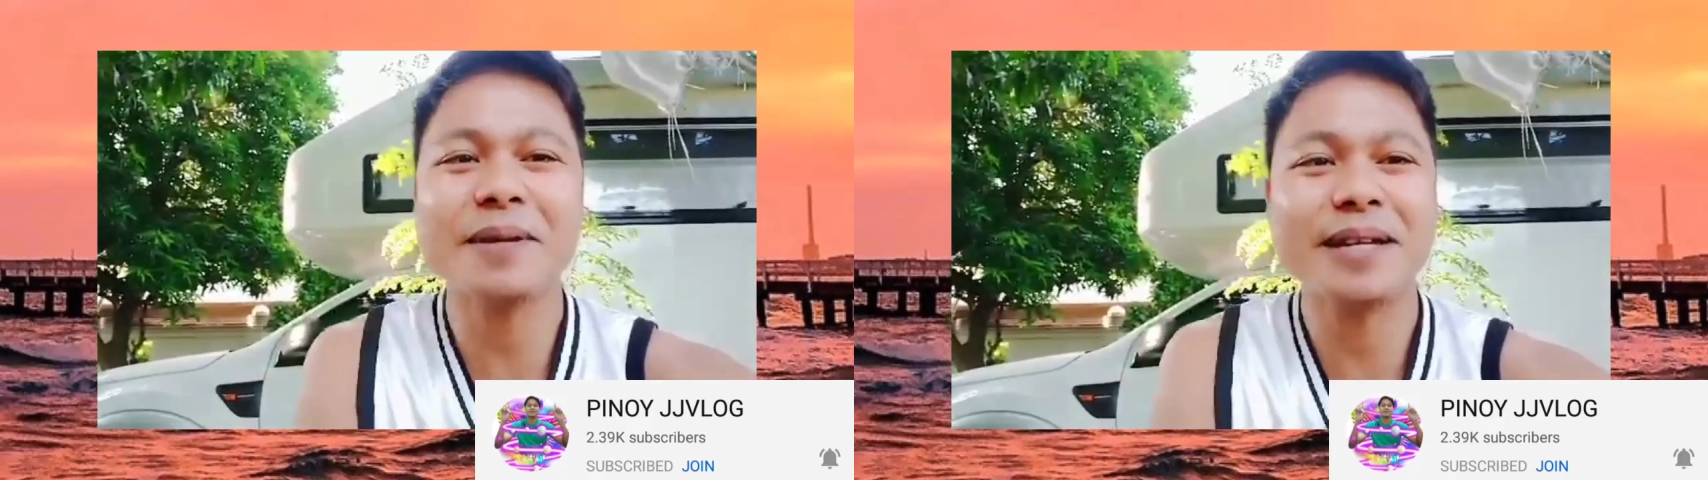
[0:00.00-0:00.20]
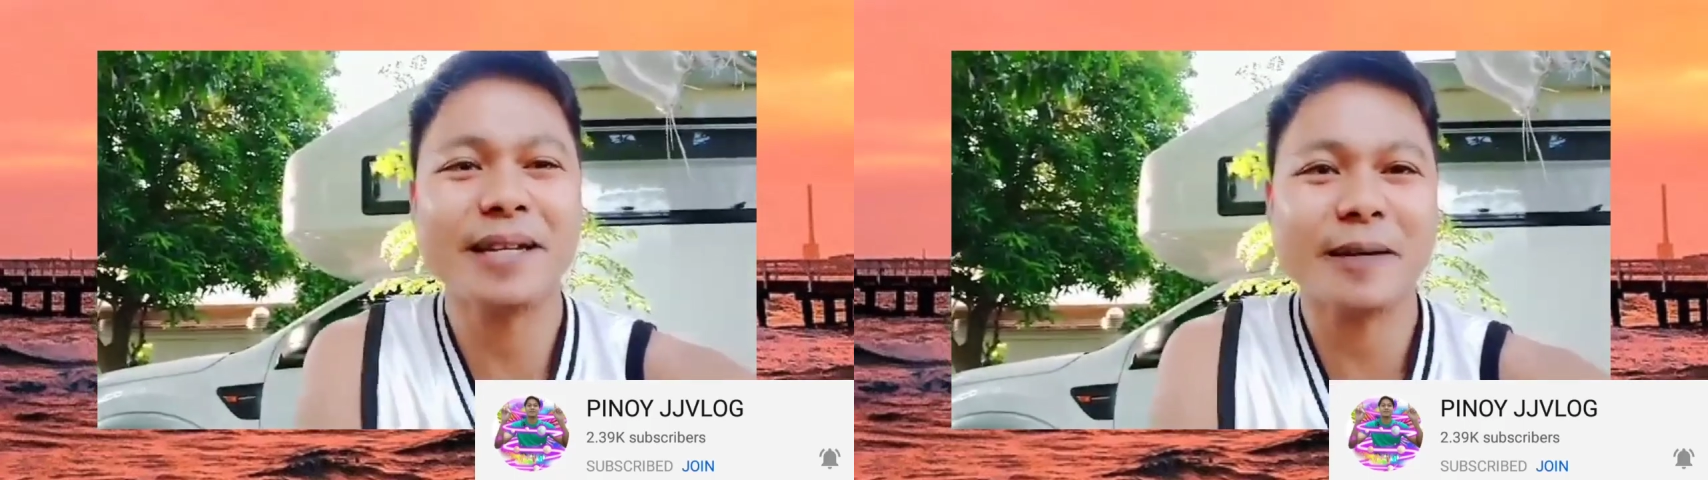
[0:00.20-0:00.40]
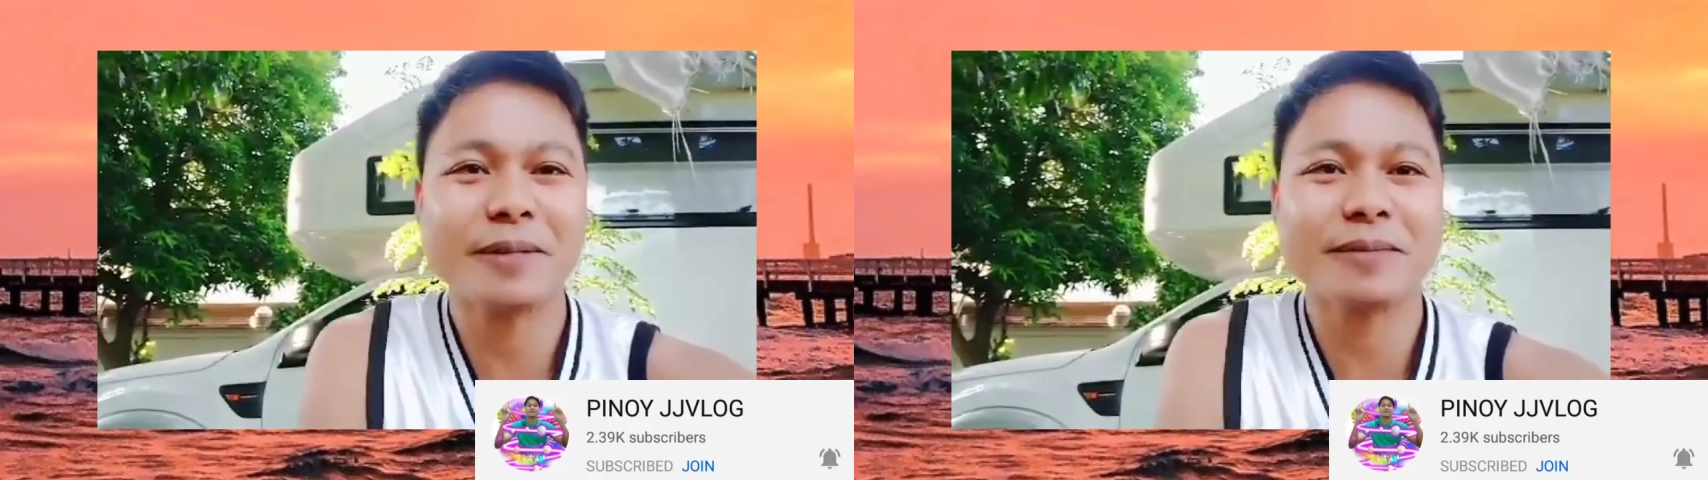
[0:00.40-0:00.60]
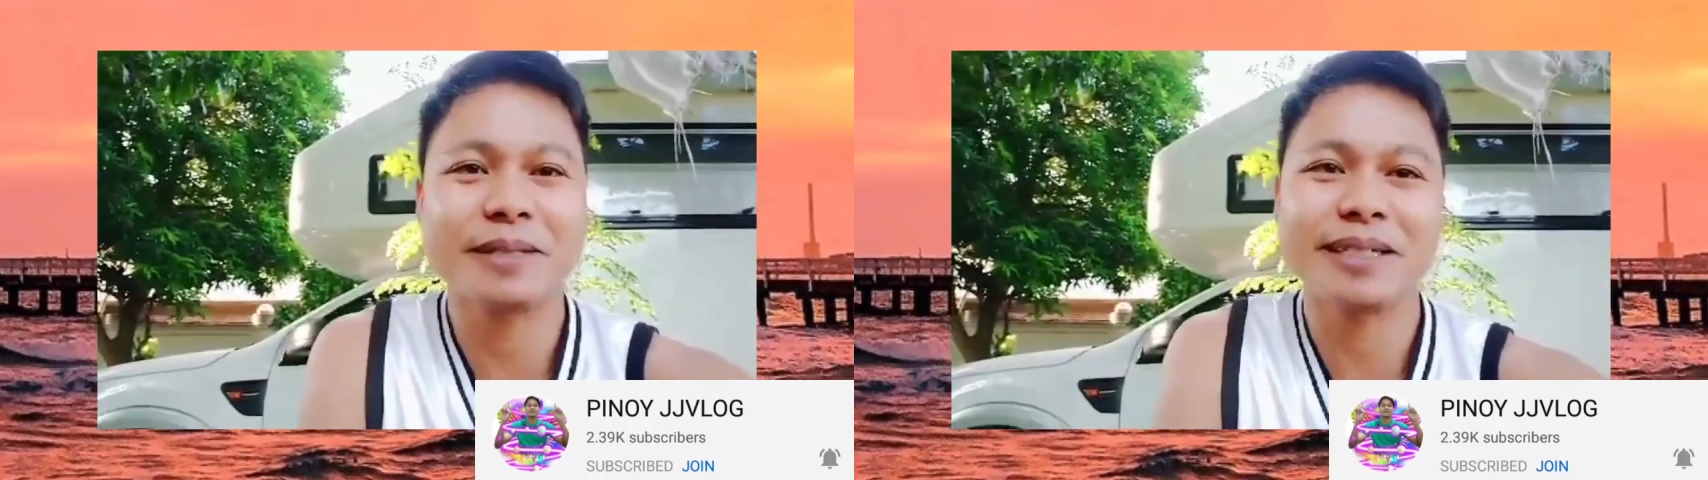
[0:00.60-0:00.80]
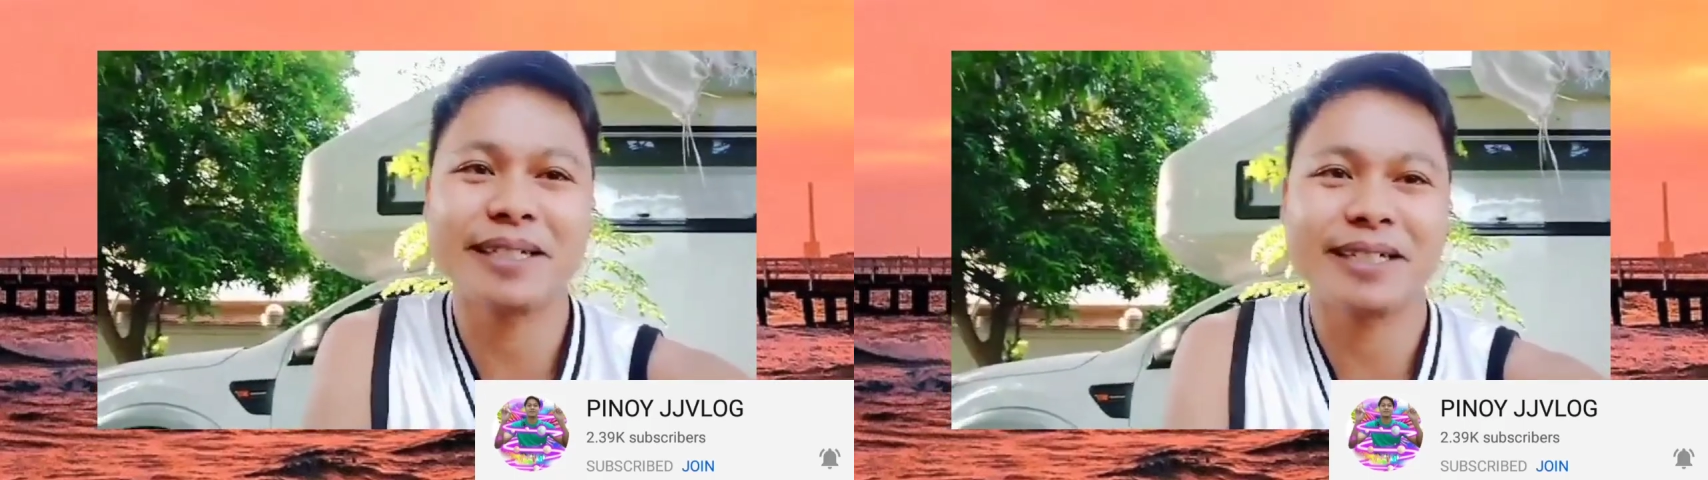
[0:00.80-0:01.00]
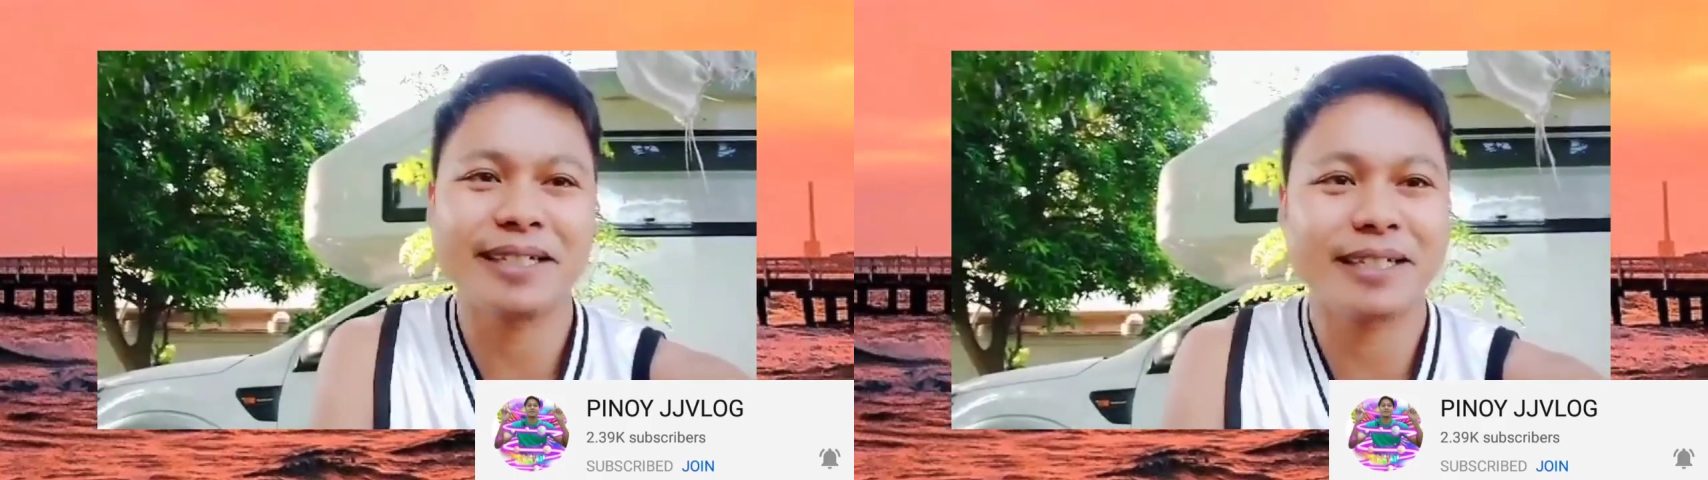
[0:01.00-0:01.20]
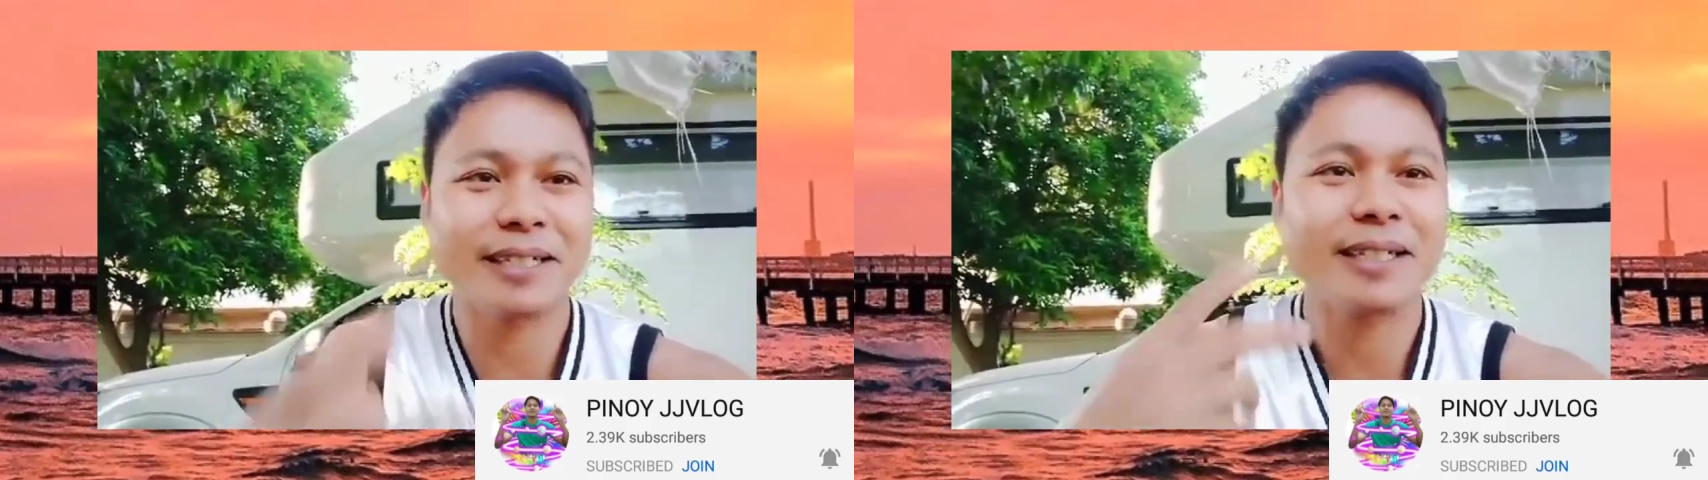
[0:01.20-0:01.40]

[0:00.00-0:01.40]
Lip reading: happy birthday,